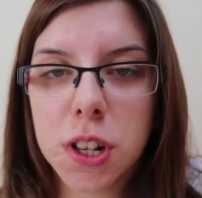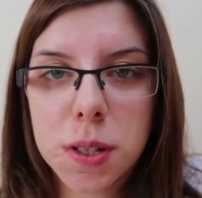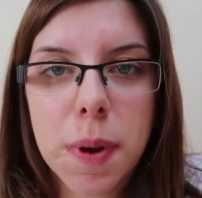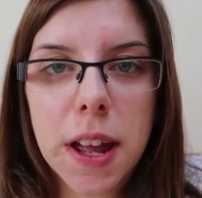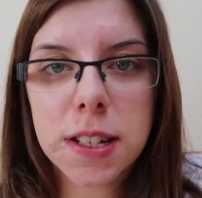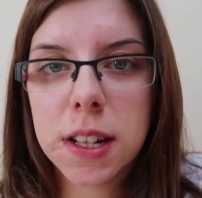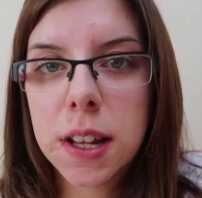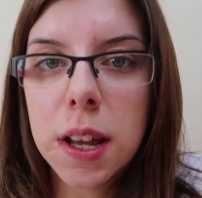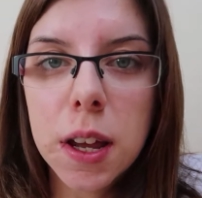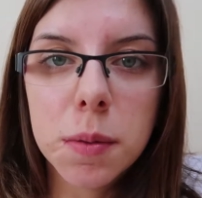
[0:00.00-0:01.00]
to go to bed,
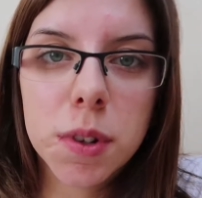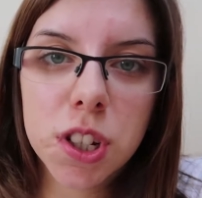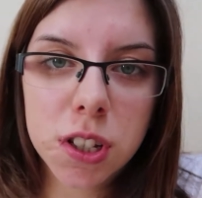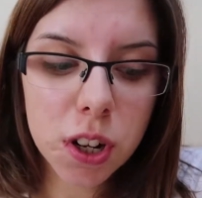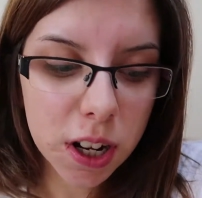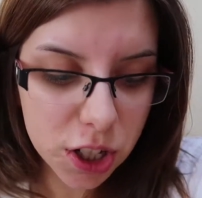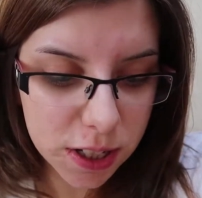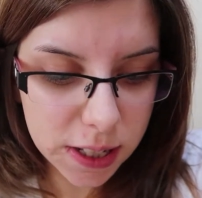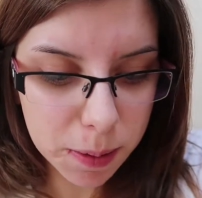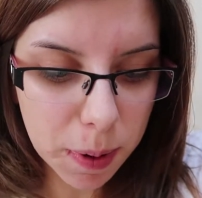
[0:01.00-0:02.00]
but she's not
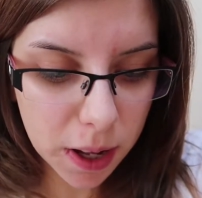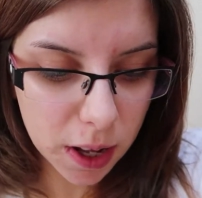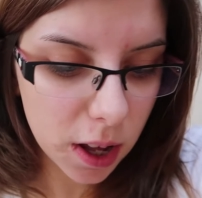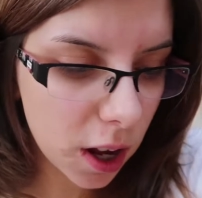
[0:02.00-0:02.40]
actually sleeping.